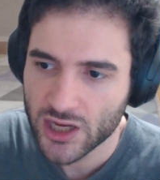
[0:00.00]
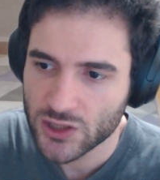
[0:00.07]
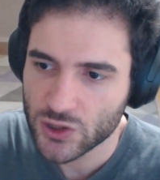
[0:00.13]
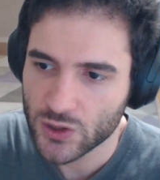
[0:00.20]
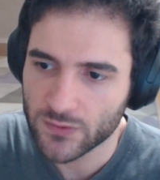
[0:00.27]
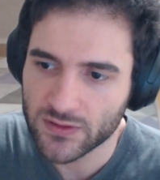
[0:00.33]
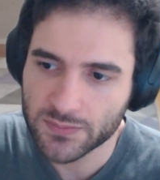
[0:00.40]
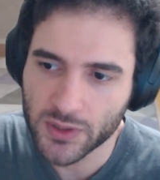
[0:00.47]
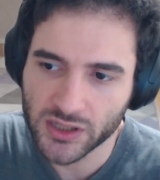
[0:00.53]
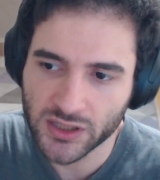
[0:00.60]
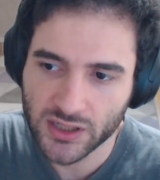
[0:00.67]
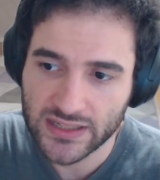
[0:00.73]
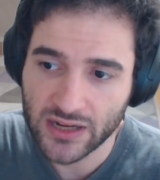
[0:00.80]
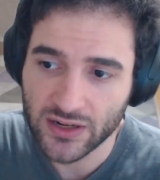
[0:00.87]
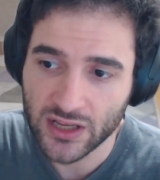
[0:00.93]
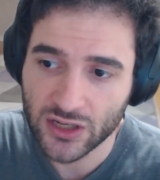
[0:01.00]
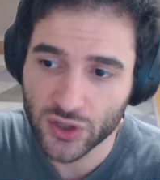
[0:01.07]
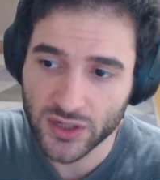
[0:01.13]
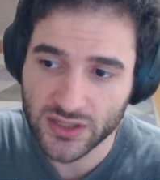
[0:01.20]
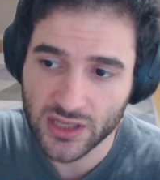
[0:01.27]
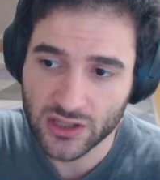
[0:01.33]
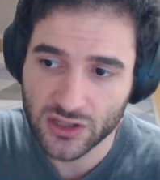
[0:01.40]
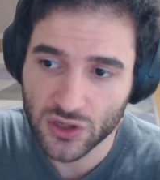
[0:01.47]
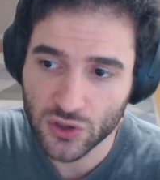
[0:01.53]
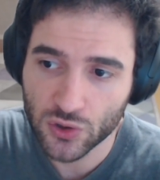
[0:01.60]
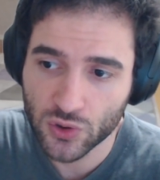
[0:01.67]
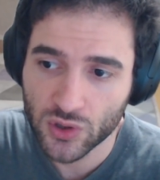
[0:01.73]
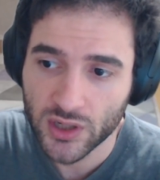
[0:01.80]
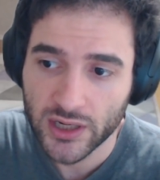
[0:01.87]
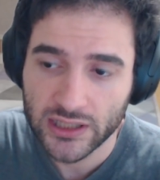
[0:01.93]
So if these projects sound interesting to
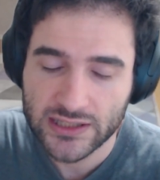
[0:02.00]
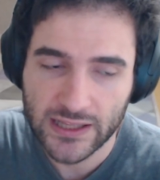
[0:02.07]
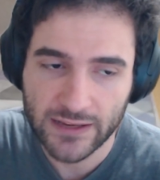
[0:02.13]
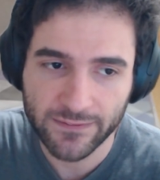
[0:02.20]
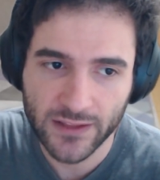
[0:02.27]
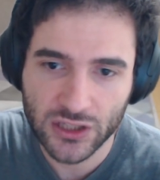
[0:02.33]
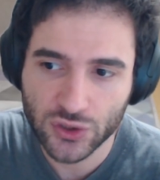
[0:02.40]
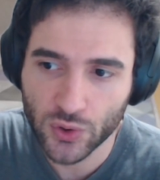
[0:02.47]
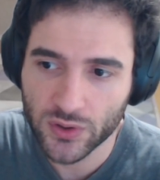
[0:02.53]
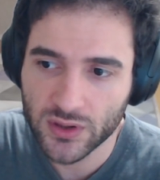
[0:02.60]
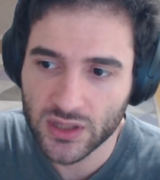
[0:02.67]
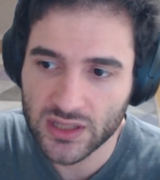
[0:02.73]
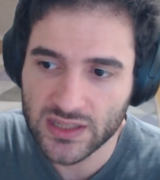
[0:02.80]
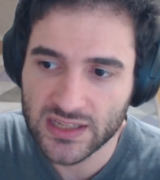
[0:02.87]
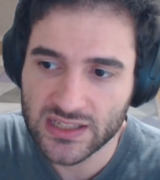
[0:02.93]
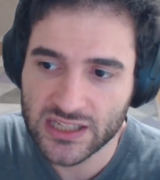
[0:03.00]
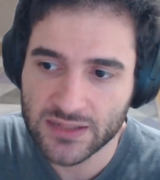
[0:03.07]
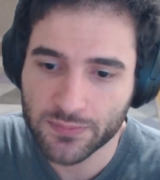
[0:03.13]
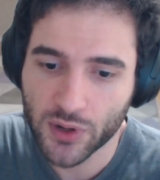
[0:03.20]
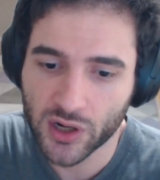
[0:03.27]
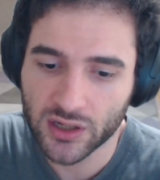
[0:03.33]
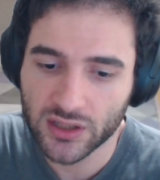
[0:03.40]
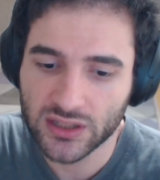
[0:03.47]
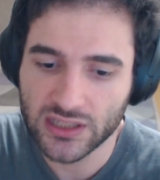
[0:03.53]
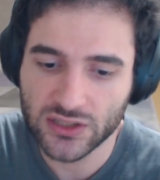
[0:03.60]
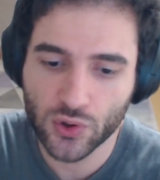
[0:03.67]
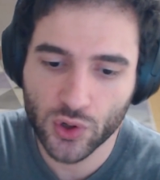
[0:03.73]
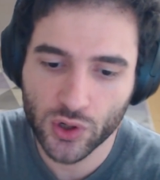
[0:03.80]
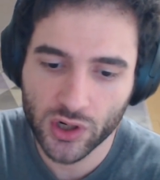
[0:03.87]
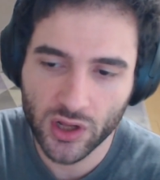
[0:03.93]
you, definitely join the DC Spark
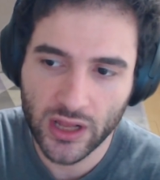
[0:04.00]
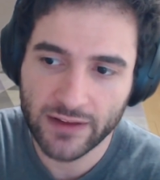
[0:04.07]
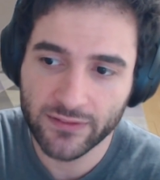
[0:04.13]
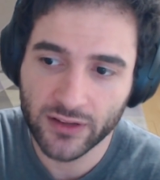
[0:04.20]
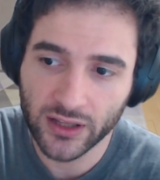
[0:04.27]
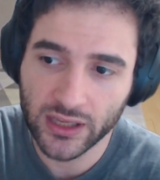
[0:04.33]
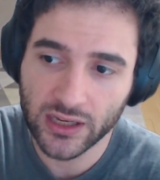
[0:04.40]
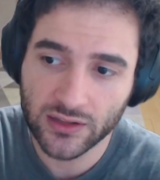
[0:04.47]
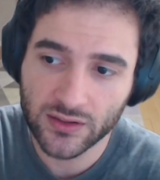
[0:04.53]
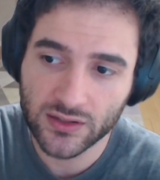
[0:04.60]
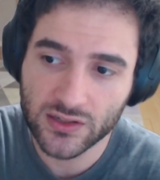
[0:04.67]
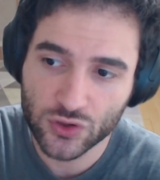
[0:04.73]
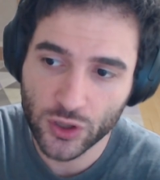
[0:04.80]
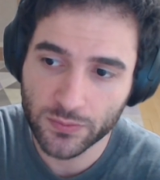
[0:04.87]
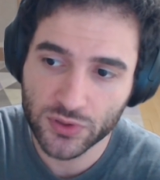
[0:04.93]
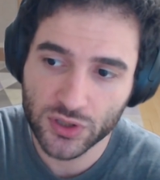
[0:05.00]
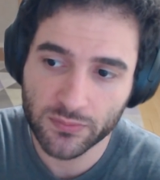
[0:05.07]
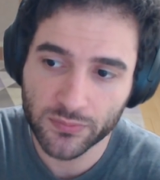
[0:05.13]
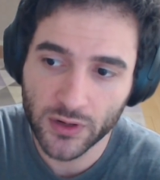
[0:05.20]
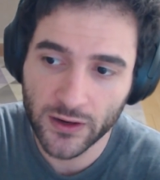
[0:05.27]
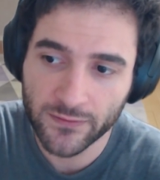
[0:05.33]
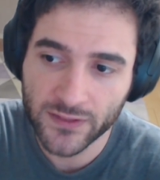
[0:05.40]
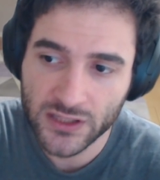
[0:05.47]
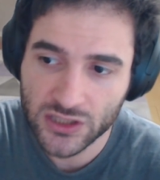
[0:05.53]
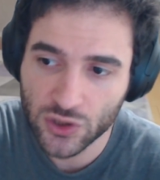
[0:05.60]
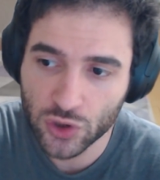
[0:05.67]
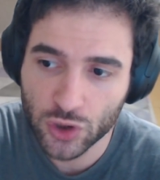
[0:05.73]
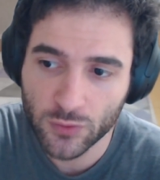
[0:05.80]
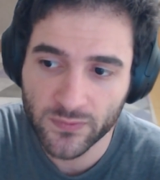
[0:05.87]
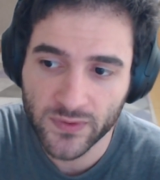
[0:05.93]
Discord. I'll have a link in the description of this
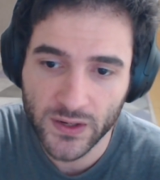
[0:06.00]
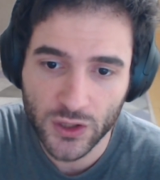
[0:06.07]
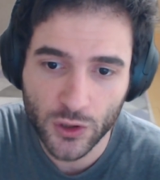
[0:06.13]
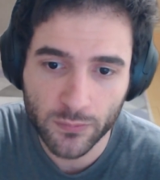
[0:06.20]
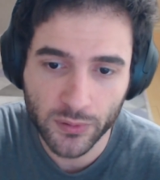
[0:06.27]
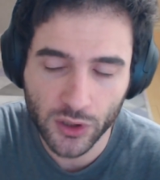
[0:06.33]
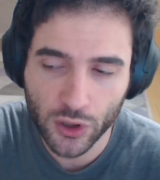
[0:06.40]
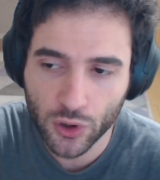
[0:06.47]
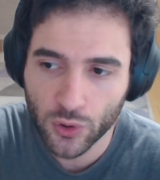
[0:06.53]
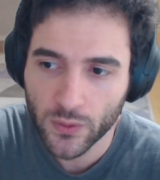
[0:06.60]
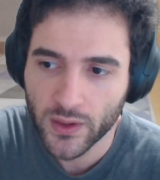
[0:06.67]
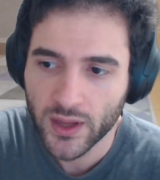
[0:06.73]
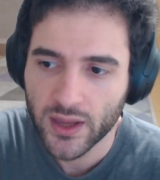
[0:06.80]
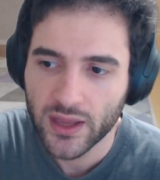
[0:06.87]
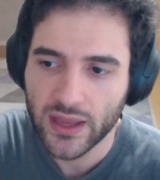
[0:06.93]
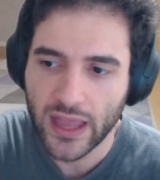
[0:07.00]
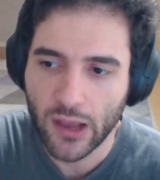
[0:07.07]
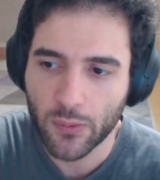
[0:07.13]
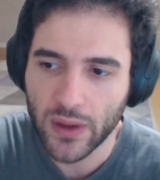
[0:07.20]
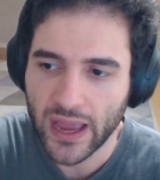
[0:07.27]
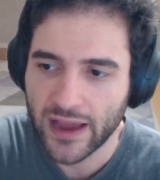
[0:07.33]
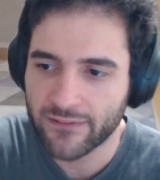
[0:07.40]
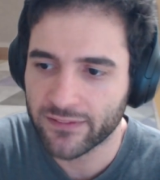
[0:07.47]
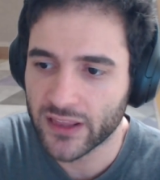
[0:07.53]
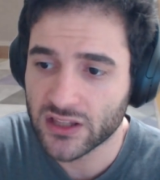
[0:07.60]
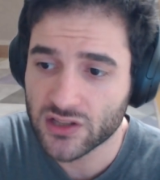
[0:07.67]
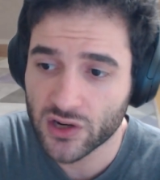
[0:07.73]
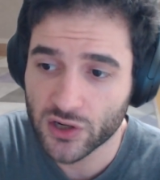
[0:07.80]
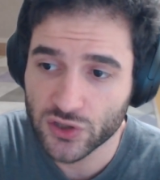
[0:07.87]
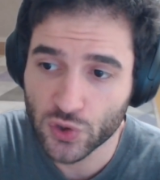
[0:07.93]
YouTube video below, and we have
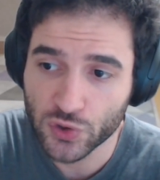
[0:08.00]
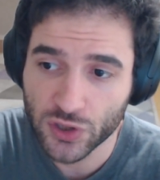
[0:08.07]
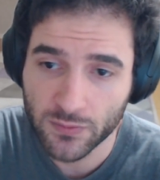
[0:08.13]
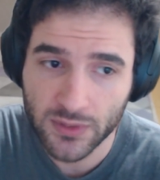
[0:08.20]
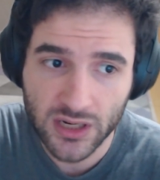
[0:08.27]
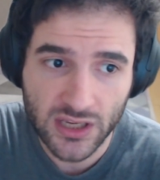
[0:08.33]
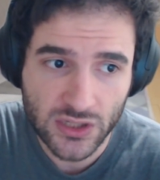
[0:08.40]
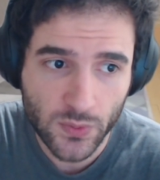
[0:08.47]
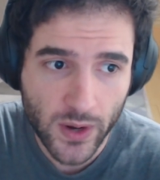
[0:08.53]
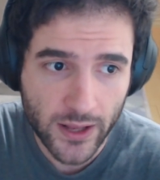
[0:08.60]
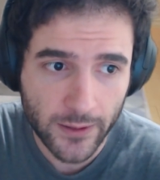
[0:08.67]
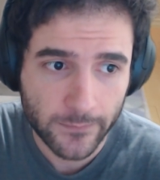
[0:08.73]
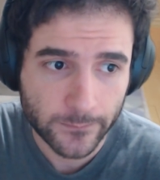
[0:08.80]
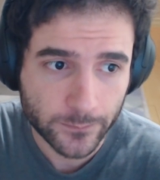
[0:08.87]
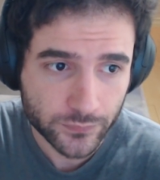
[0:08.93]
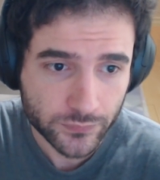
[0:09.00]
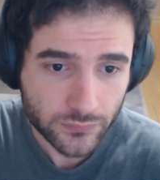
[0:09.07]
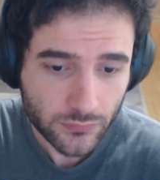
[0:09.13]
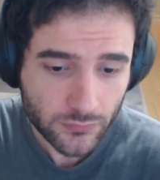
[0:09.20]
links on our social media as well.